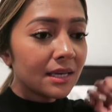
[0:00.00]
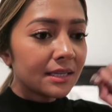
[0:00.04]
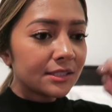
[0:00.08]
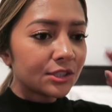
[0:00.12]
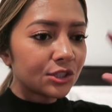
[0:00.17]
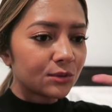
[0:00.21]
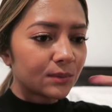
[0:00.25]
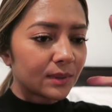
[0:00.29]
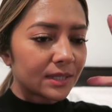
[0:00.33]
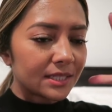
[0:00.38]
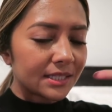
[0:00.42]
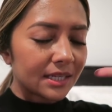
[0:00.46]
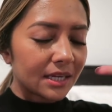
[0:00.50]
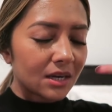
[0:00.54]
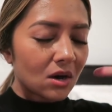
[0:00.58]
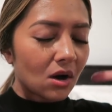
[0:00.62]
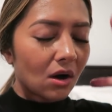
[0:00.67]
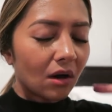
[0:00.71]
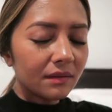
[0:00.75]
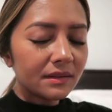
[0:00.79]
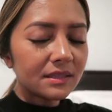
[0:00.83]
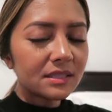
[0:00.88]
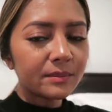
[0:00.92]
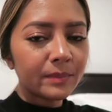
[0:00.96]
Just want to take
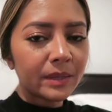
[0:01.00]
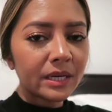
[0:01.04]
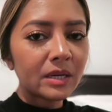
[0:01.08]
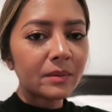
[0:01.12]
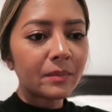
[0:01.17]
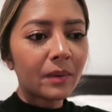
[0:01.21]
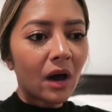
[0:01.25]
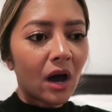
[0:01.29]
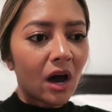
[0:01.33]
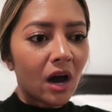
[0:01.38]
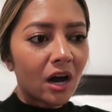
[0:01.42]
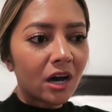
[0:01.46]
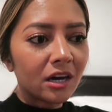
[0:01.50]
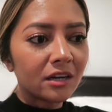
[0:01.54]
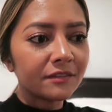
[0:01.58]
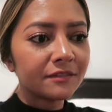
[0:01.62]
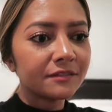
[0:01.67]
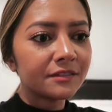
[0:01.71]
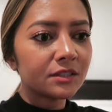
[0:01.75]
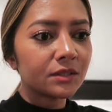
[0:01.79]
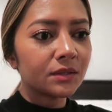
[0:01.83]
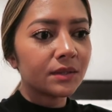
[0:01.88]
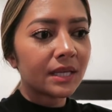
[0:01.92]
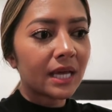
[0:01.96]
all this makeup
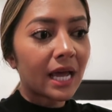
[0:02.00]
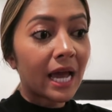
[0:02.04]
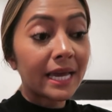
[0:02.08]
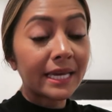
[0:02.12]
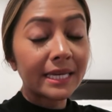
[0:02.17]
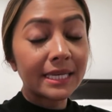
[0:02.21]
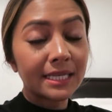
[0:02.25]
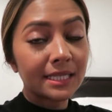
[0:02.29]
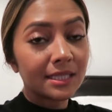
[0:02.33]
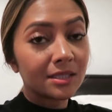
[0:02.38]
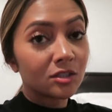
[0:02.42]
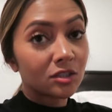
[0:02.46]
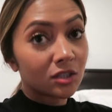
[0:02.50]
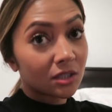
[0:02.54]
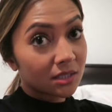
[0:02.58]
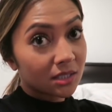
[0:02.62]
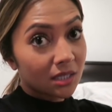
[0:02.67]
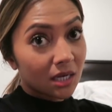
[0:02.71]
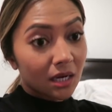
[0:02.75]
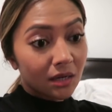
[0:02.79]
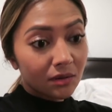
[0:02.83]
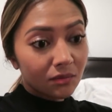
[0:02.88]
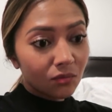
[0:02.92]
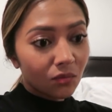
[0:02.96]
off so that I can start
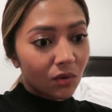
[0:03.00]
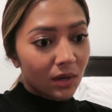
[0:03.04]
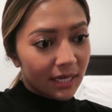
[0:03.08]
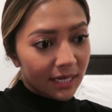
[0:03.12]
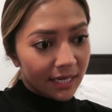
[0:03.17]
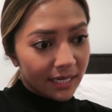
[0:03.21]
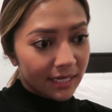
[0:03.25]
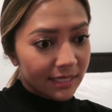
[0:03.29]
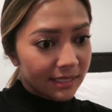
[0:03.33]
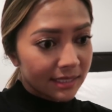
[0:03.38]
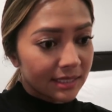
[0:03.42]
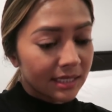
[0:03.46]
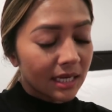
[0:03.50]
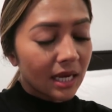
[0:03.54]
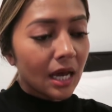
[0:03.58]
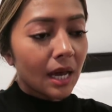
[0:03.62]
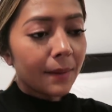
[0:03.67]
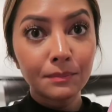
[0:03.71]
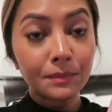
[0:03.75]
to unwind.